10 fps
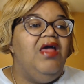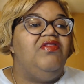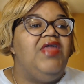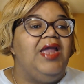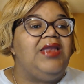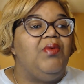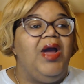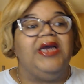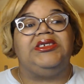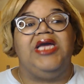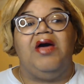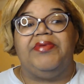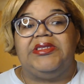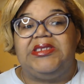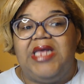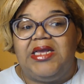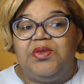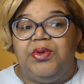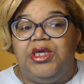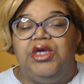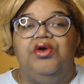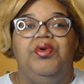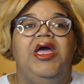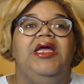that they were actually having sex with Hugh.